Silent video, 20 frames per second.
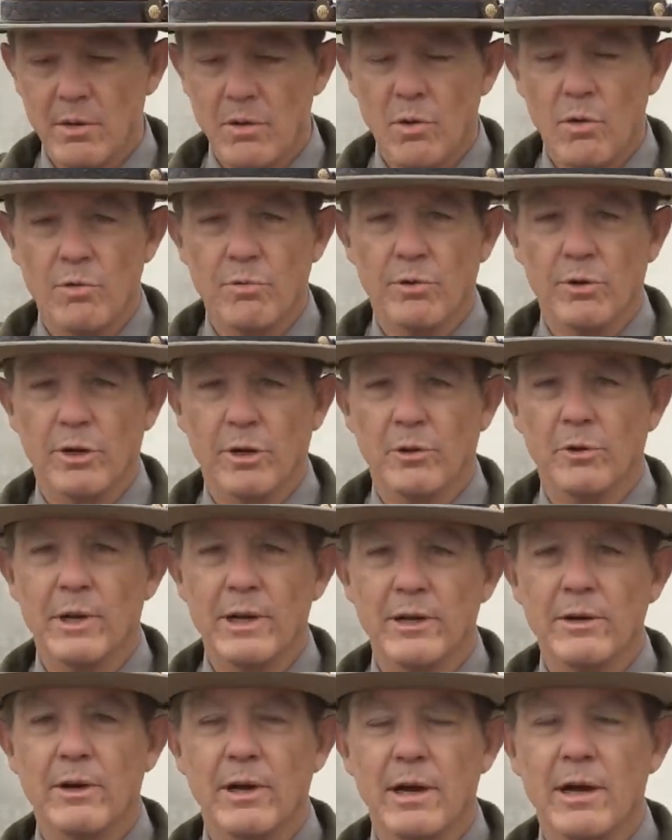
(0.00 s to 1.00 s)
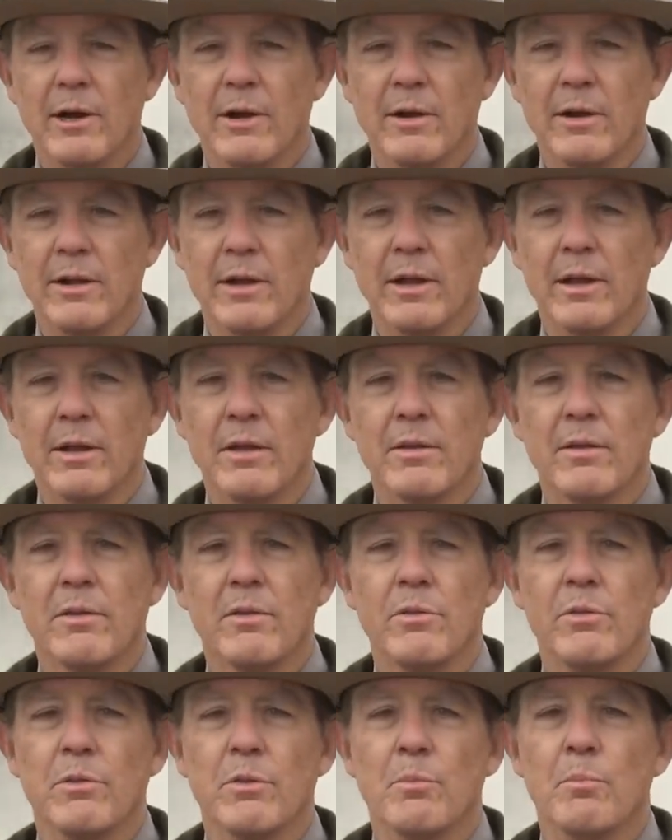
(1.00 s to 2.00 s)
over a greater area,
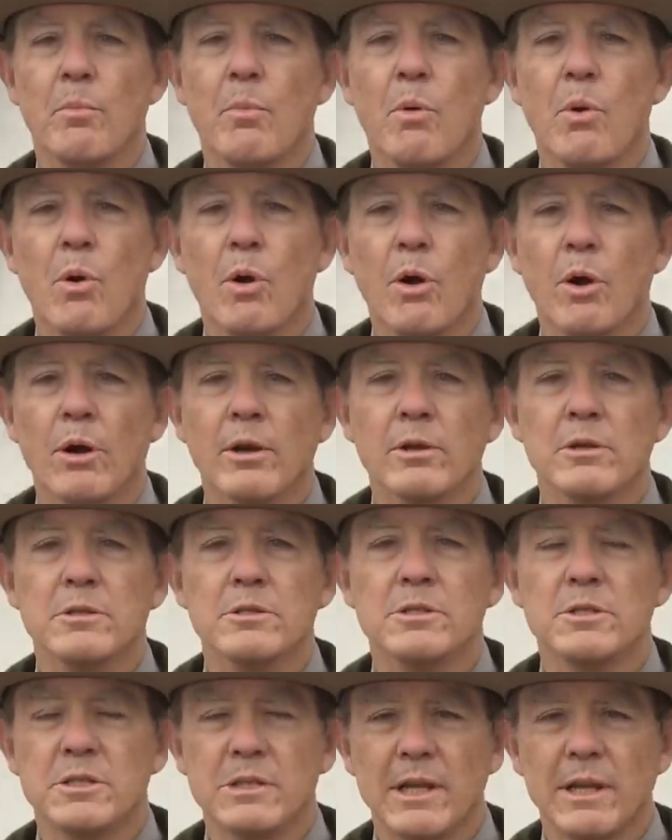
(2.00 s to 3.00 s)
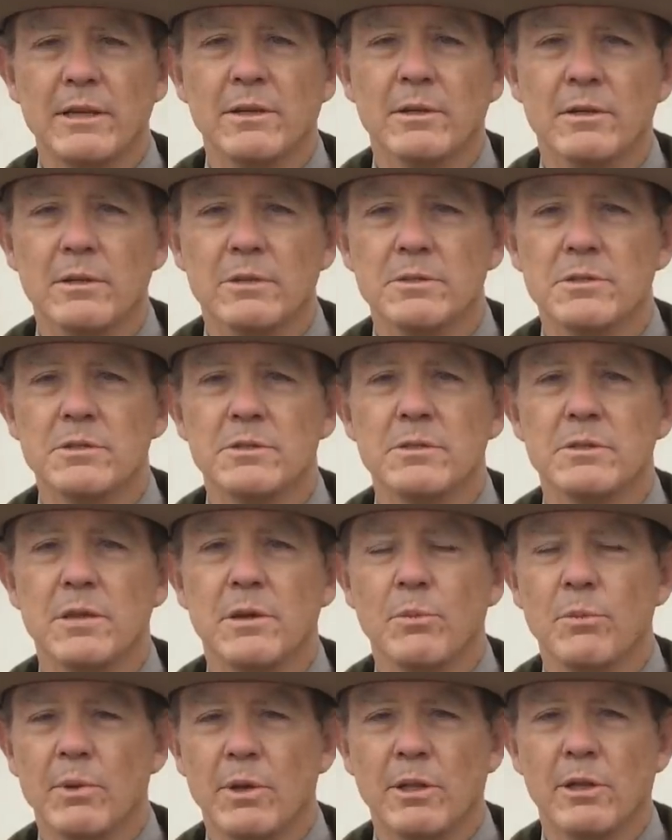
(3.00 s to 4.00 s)
the more signals
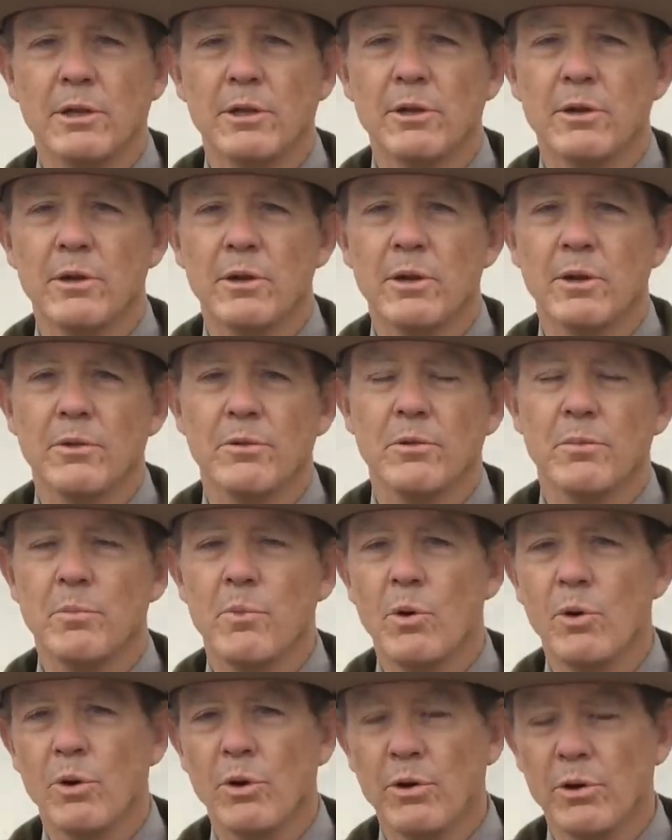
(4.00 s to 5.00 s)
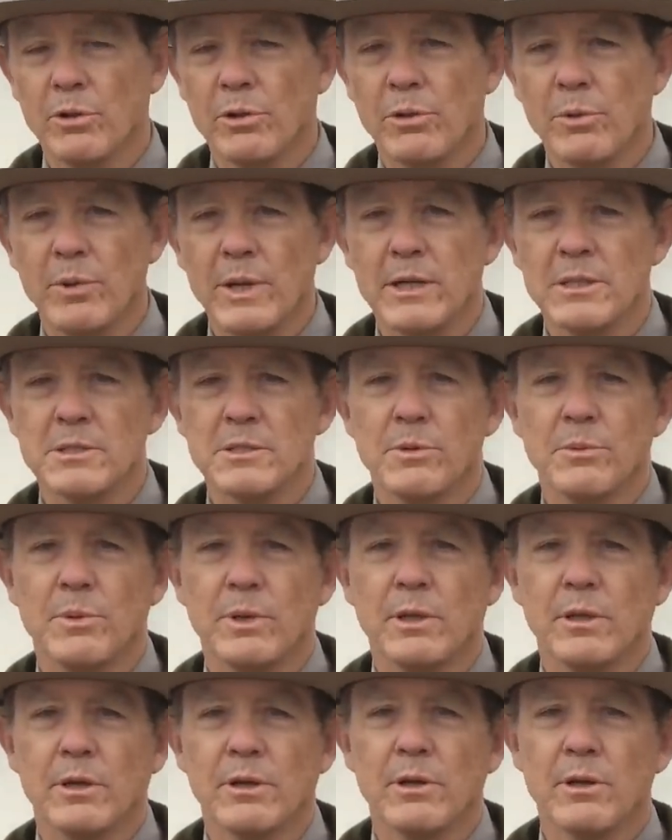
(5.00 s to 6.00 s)
that will occur, the more earthquakes that
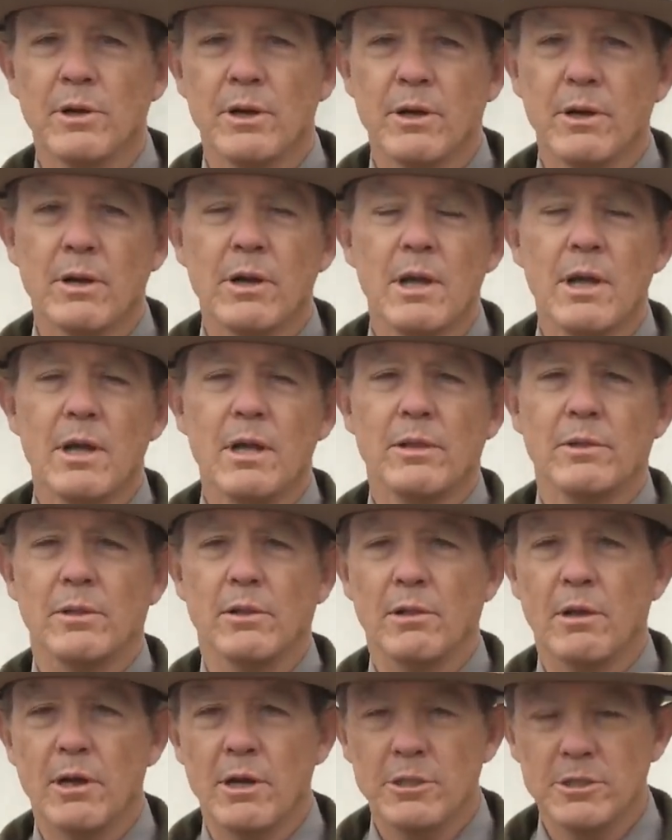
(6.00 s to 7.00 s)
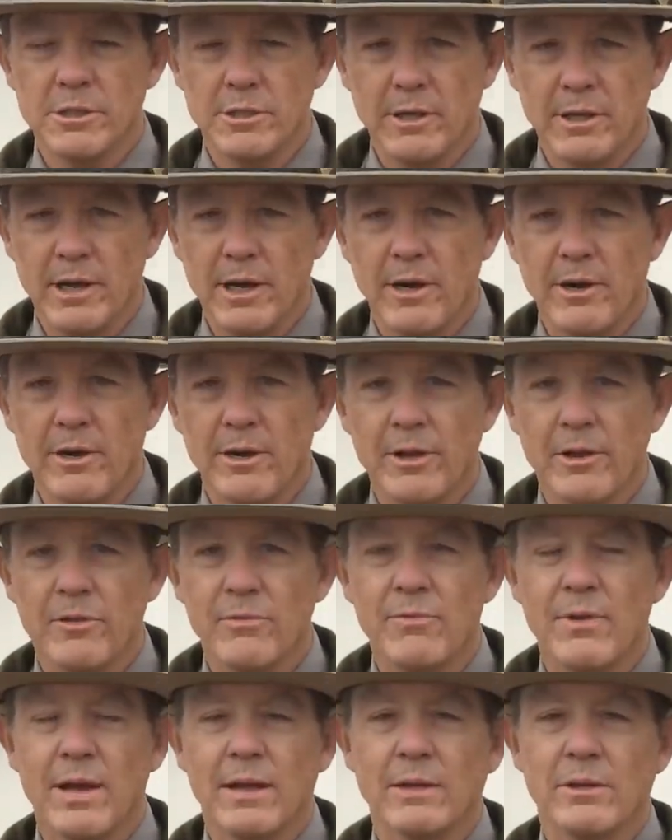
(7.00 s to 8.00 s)
will occur, the larger the area
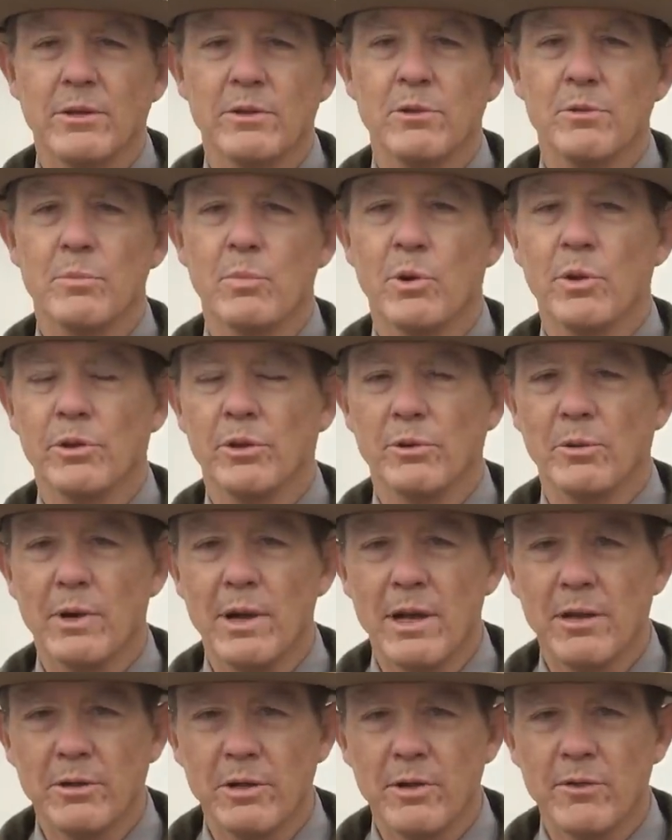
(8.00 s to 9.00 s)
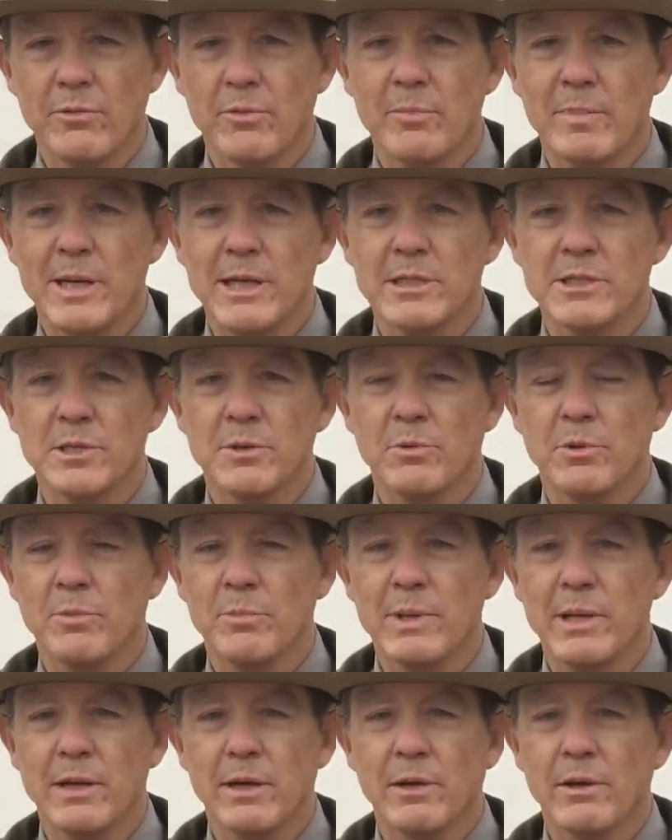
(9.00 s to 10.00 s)
affected, the more the ground deformation will
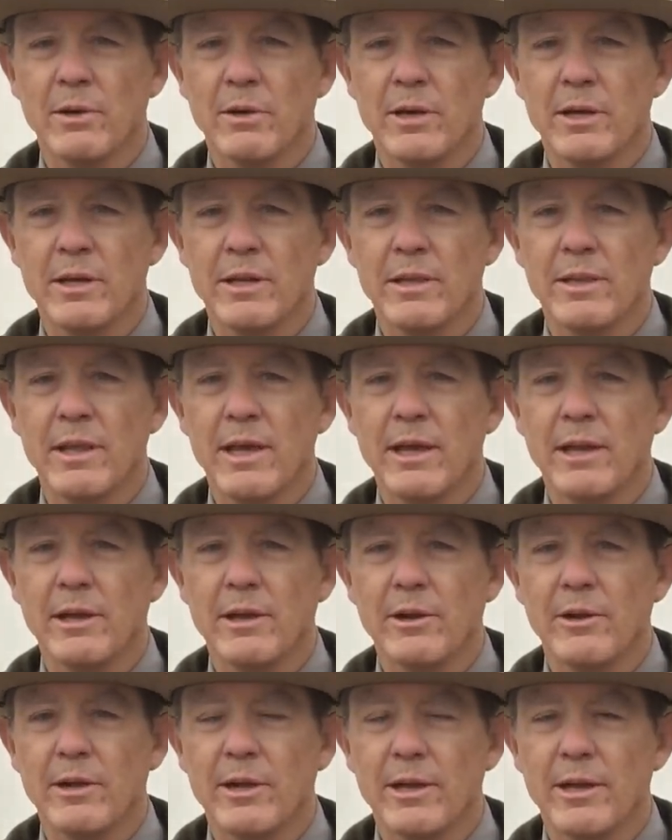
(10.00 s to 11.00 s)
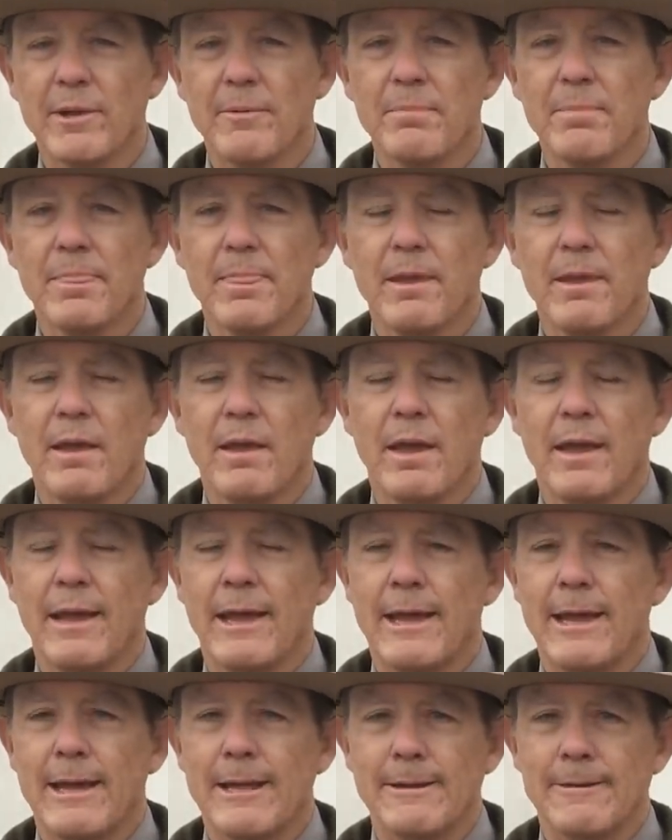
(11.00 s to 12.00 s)
be occurring in that area,
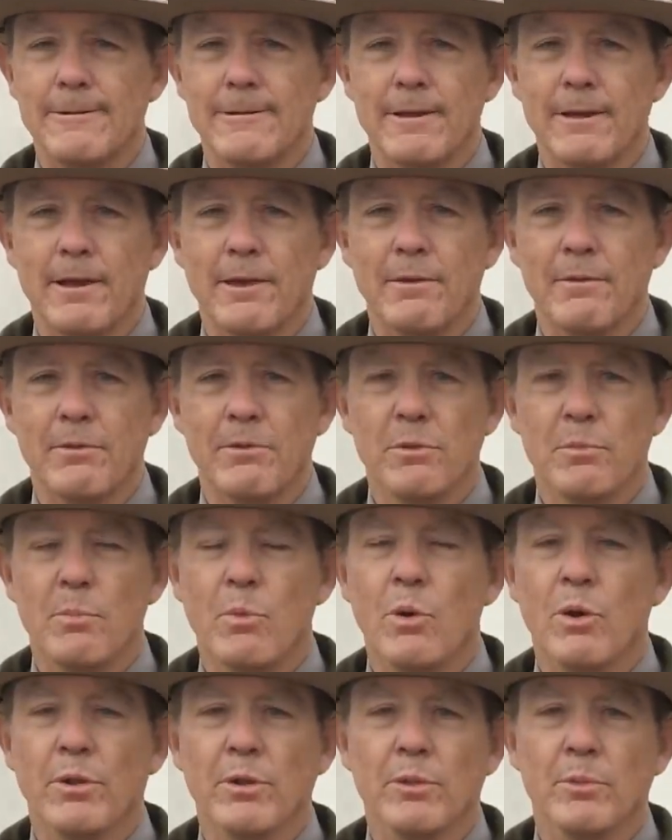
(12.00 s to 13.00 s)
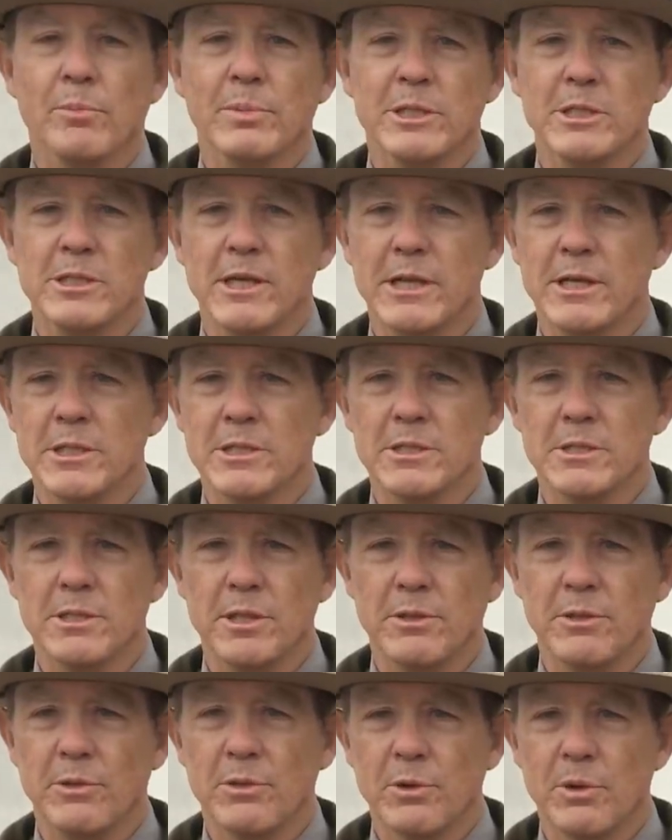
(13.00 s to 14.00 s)
and the more there will be changes
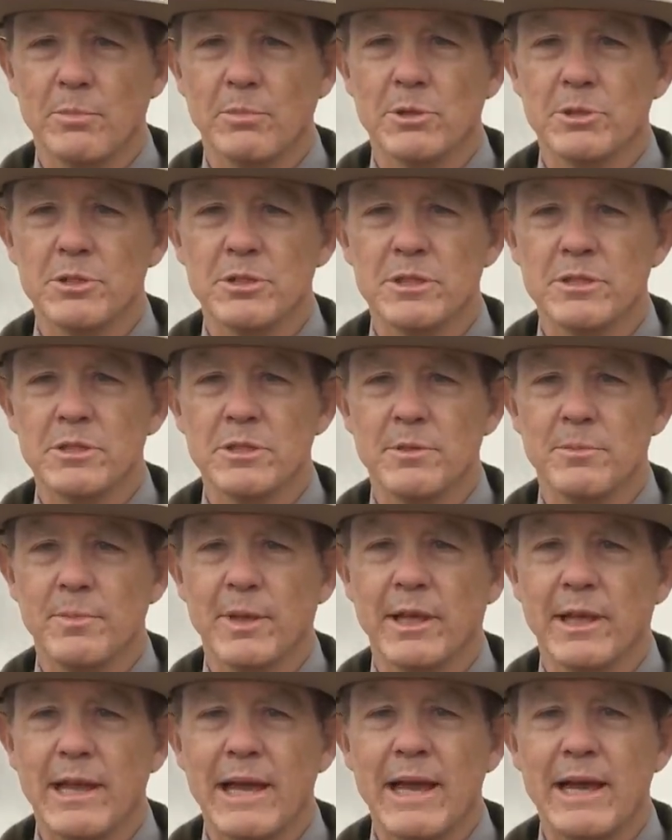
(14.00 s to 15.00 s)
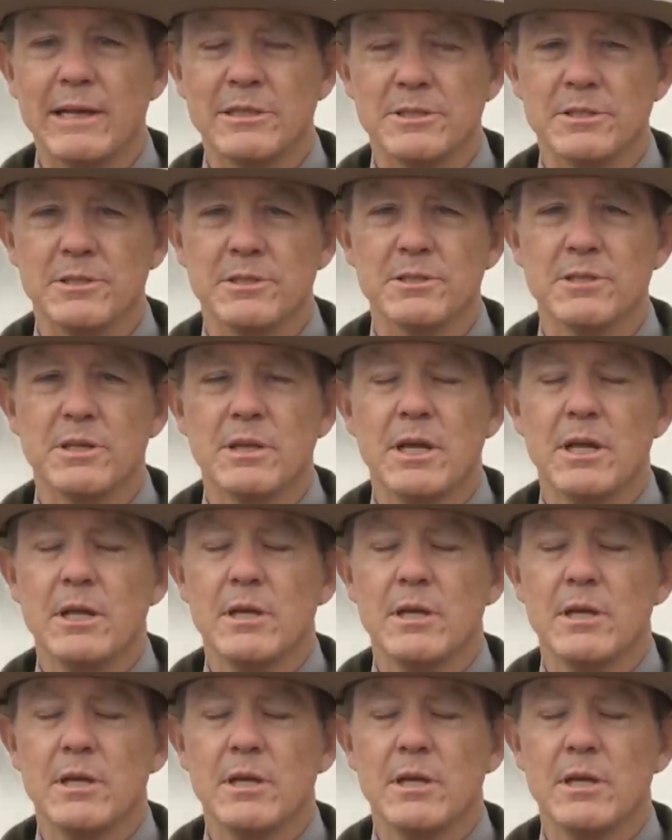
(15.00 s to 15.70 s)
in the thermal system and gases.